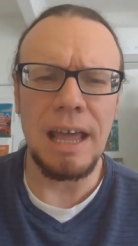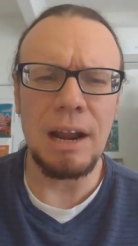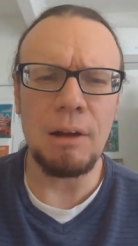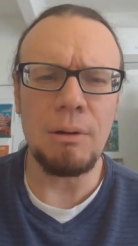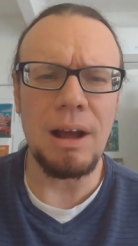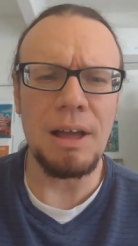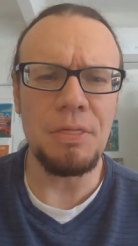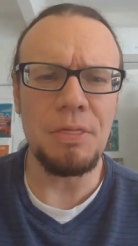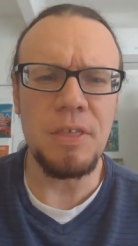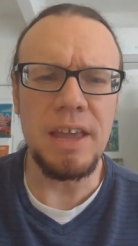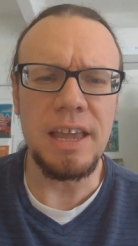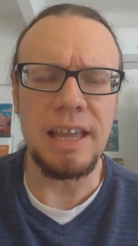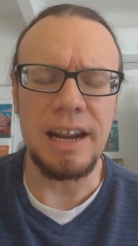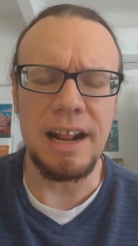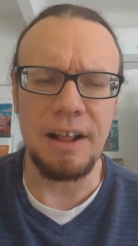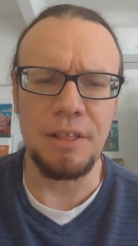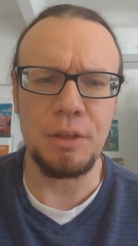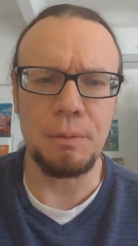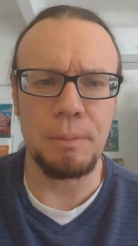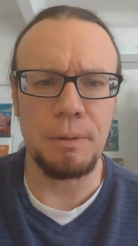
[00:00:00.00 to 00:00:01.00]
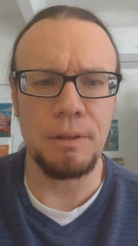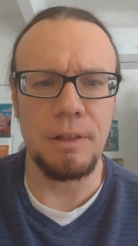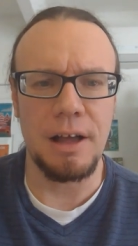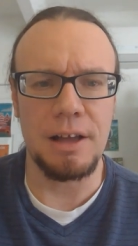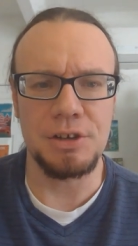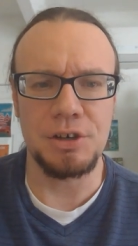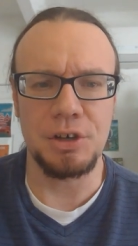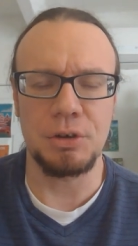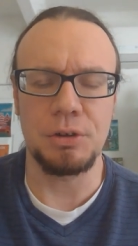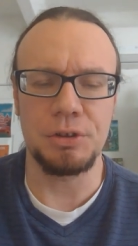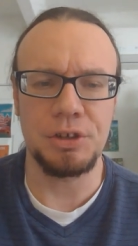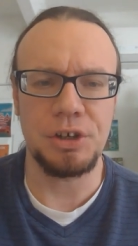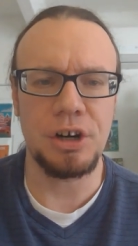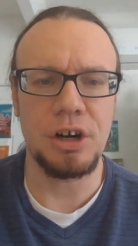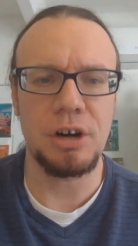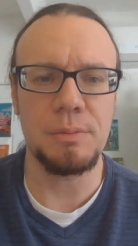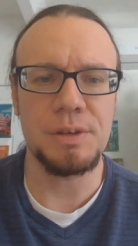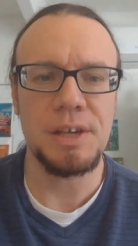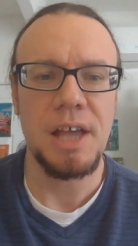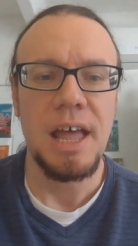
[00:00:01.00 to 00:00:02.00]
How do I think in anthropological
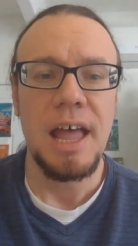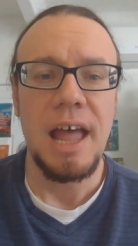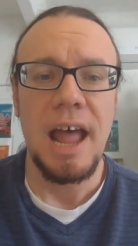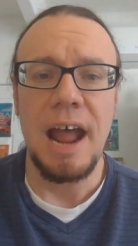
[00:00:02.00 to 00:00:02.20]
terms?